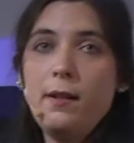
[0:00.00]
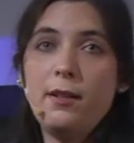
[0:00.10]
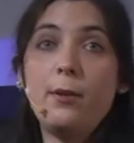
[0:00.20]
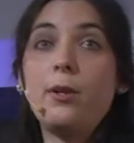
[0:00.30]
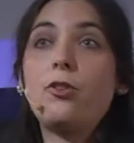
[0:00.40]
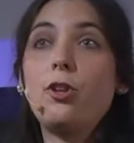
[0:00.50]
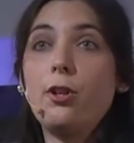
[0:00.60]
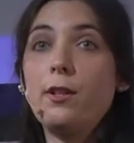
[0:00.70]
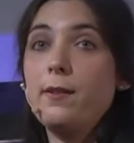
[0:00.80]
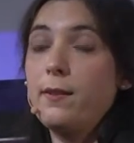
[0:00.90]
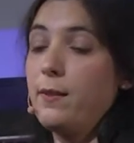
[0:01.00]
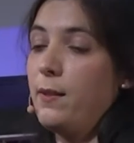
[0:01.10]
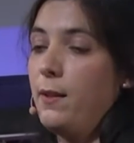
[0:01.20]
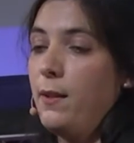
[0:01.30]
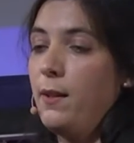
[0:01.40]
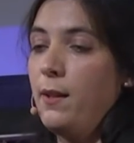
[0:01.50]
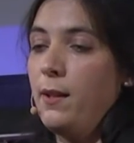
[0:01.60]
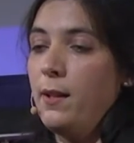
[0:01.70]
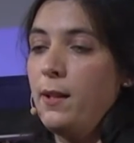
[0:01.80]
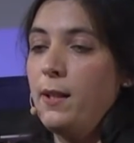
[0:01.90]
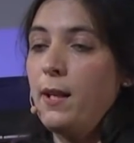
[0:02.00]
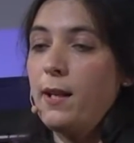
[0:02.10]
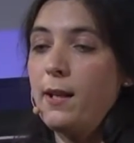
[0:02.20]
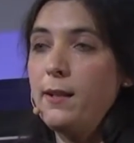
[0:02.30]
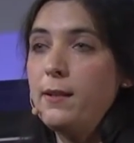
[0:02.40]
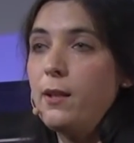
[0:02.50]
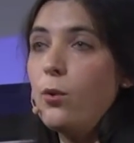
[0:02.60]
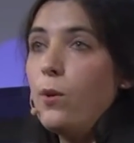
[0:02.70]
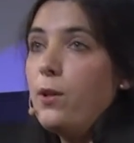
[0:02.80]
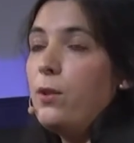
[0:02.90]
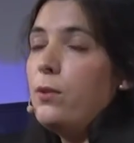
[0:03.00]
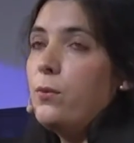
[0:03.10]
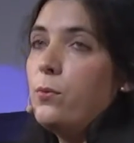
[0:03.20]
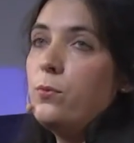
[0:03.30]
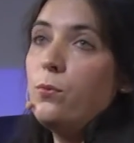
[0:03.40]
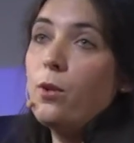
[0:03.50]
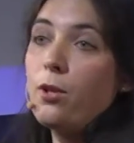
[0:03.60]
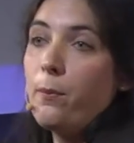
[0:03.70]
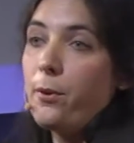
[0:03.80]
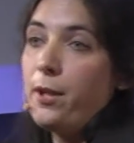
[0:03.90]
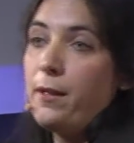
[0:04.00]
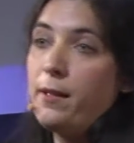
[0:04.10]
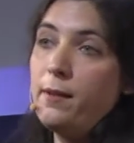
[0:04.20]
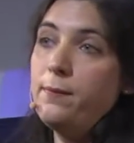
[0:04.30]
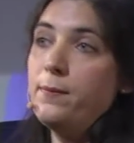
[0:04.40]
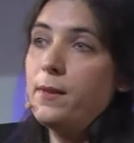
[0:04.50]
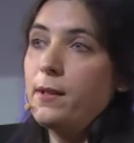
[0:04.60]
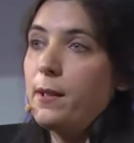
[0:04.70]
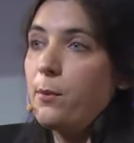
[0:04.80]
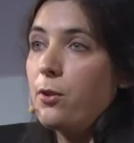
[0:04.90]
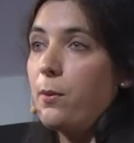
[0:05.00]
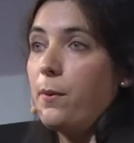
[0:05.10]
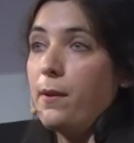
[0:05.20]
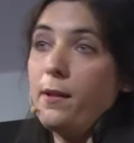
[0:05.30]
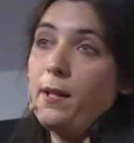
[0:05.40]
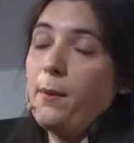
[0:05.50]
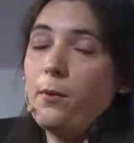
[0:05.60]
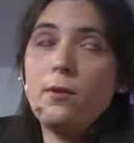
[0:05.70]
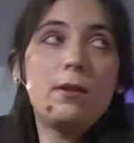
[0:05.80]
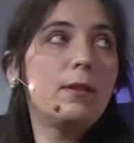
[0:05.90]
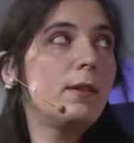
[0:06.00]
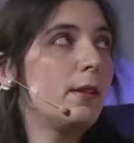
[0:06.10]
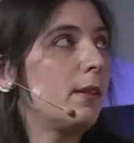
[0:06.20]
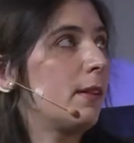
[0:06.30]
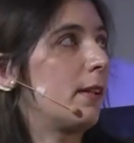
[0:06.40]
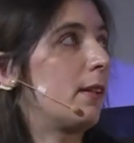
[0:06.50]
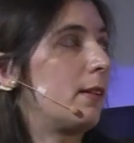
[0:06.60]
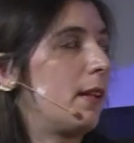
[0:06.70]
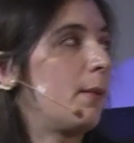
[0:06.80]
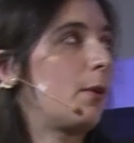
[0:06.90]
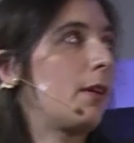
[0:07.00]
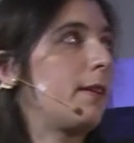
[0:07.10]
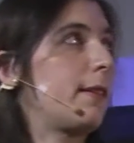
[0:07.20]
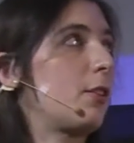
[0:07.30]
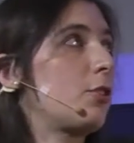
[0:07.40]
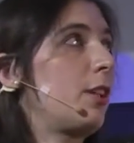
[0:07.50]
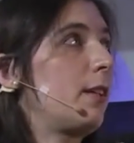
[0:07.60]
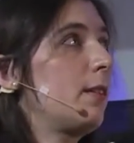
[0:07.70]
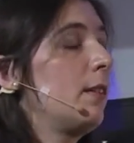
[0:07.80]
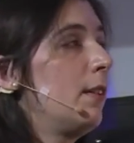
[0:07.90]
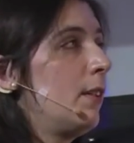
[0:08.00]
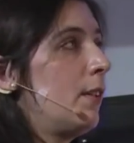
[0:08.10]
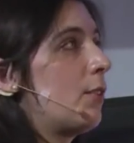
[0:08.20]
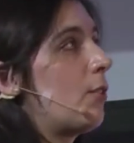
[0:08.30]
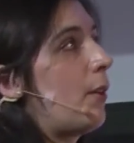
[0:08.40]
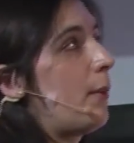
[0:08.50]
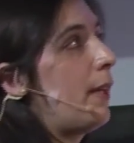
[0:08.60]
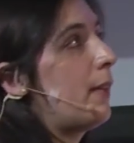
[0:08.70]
We may have many different versions. So here a new component comes up. This is